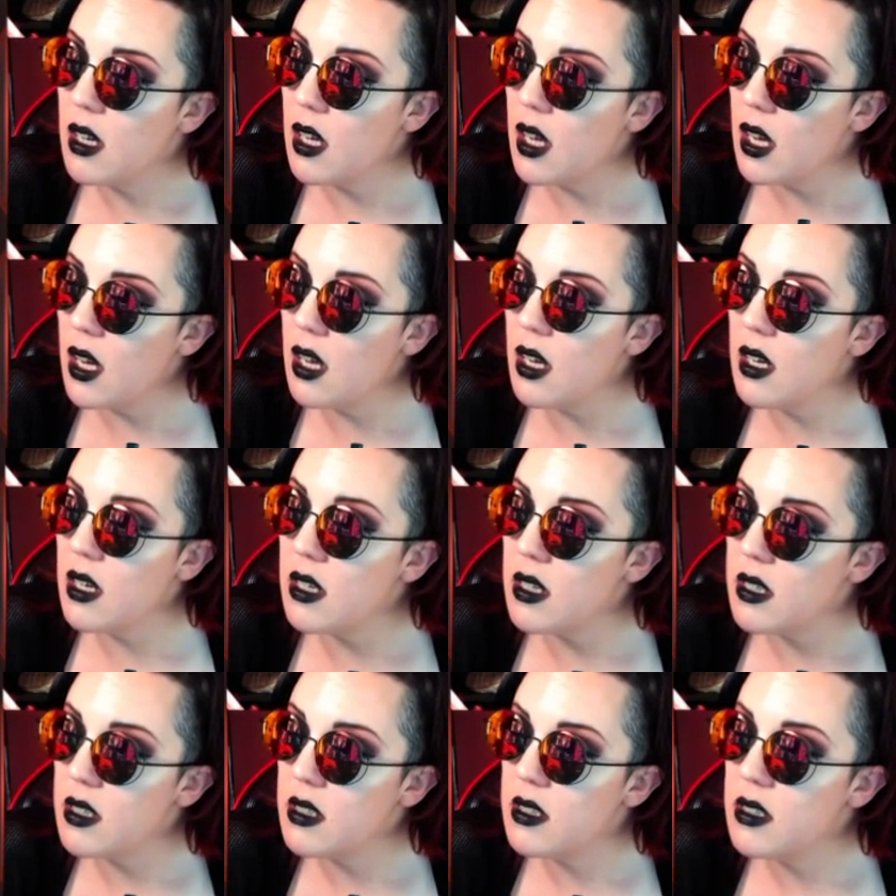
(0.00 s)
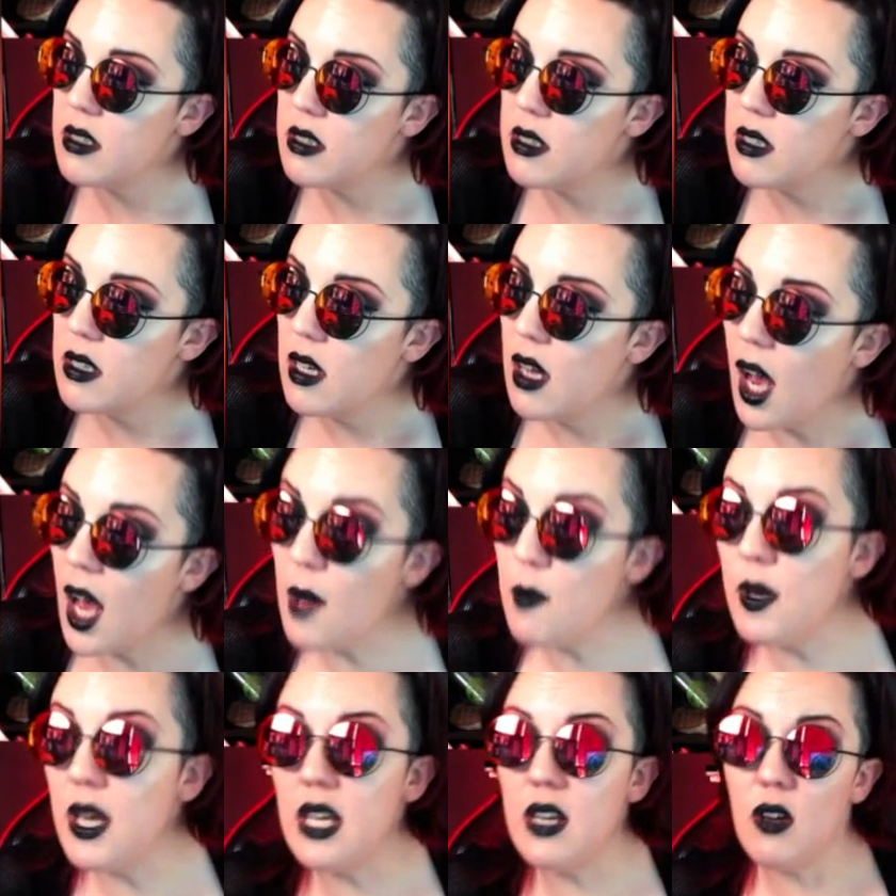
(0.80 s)

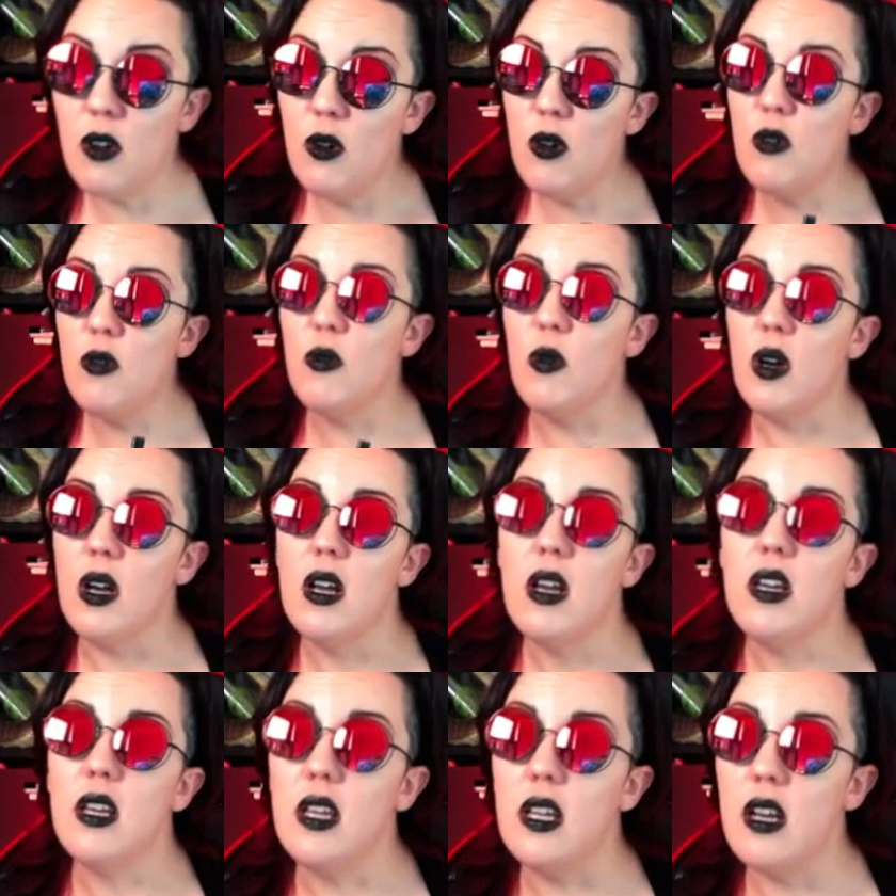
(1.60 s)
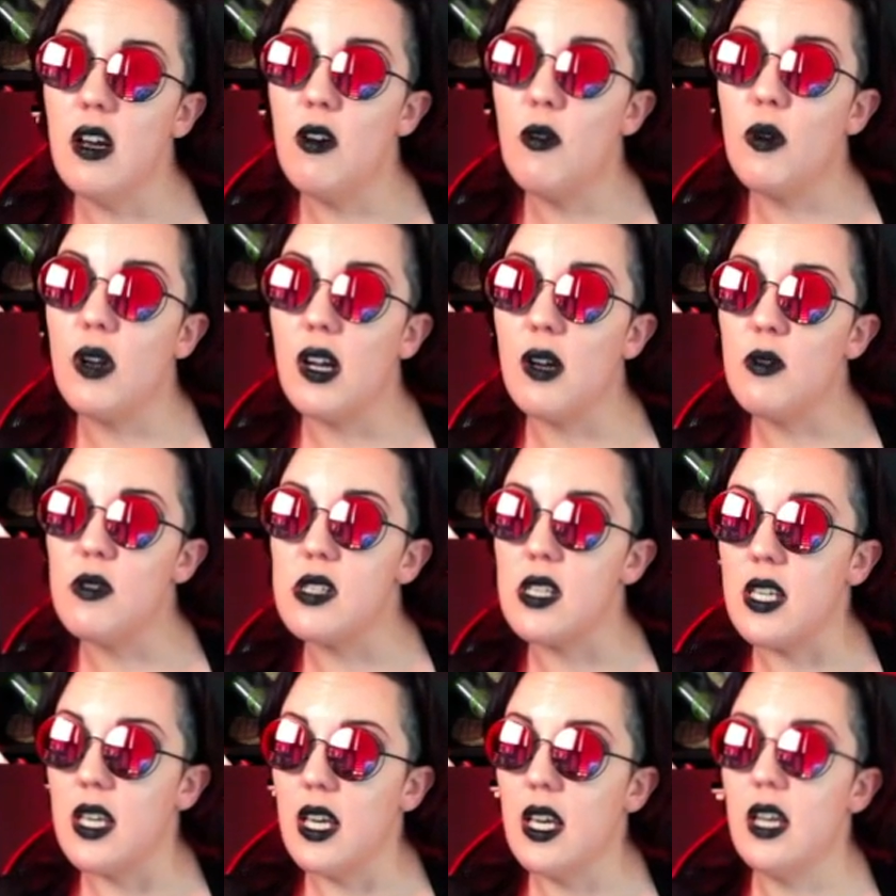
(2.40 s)
I mean, when I
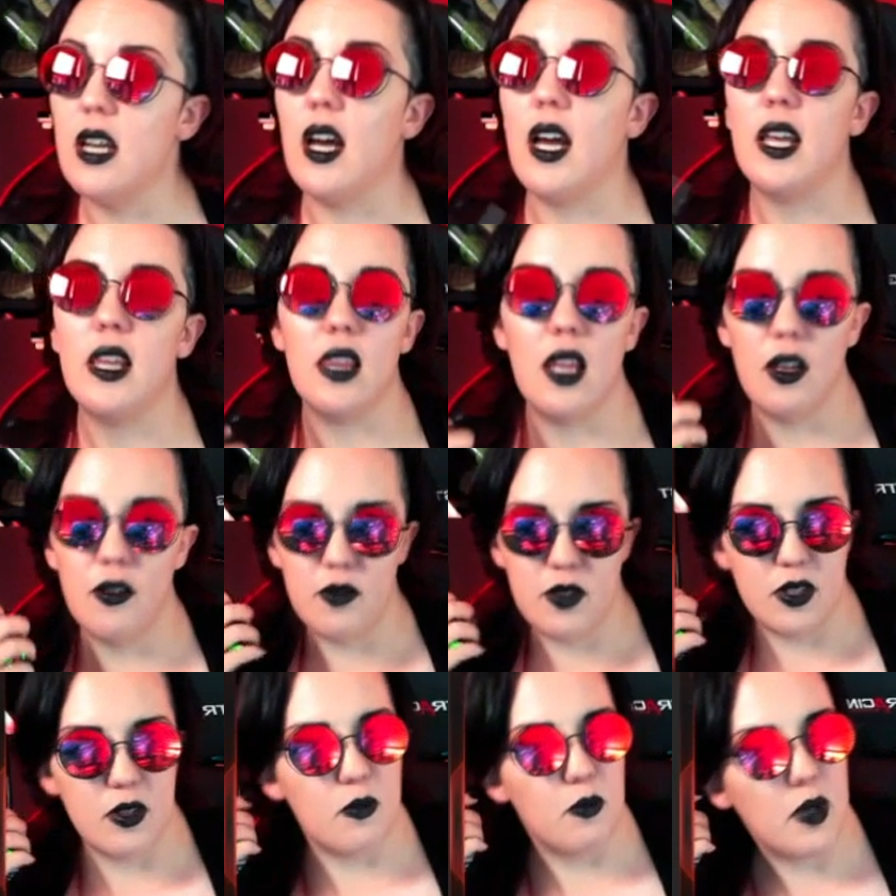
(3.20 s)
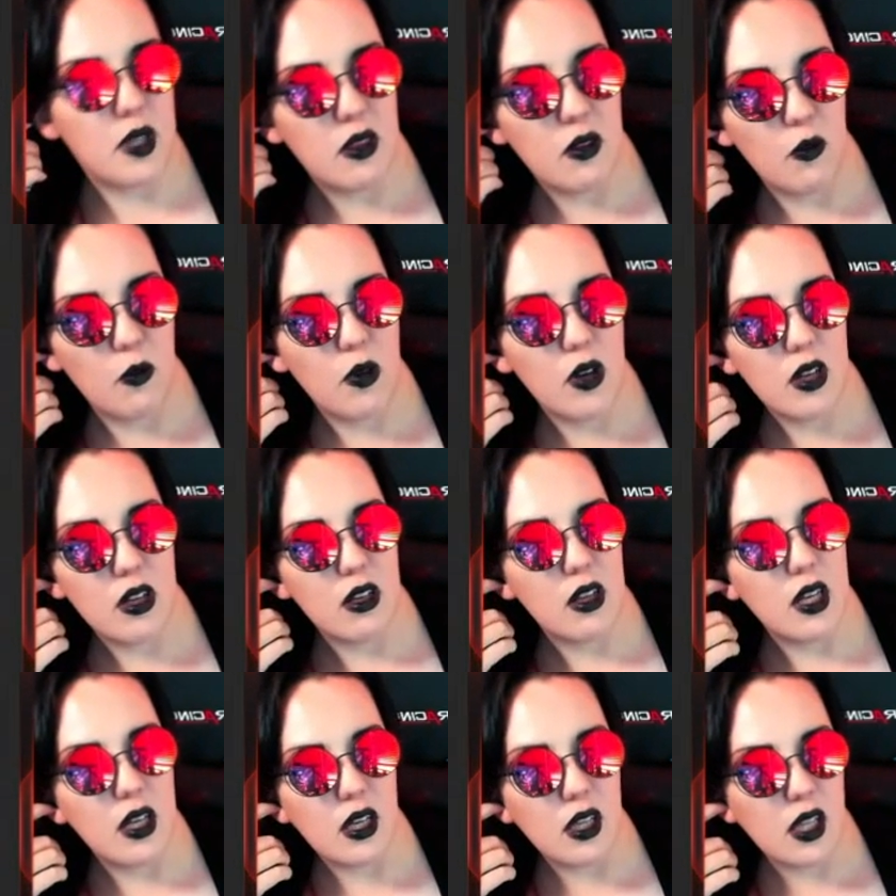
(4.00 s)
was a kid, I loved to be the
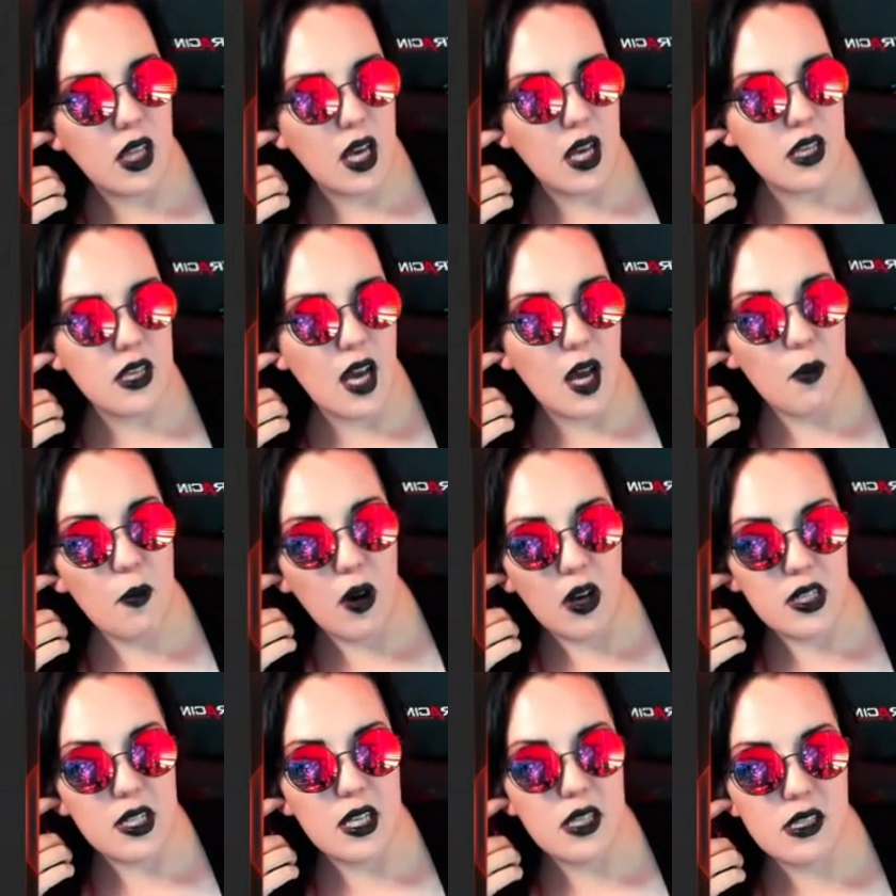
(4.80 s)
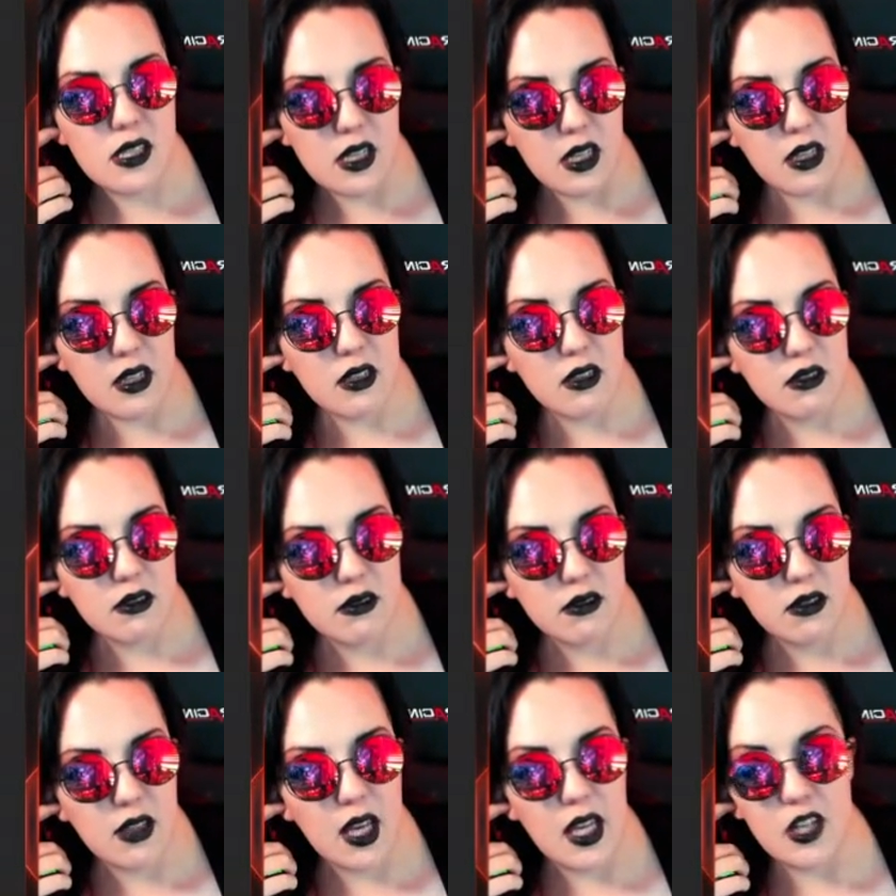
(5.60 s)
one in class. I'm autistic
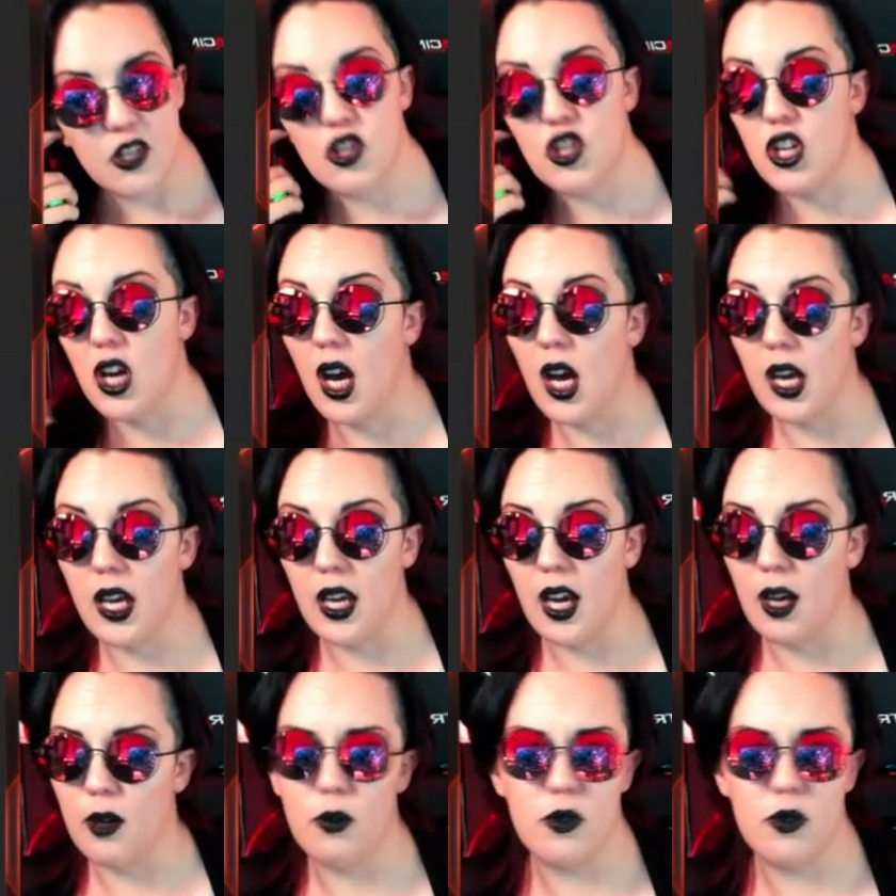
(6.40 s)
and shy.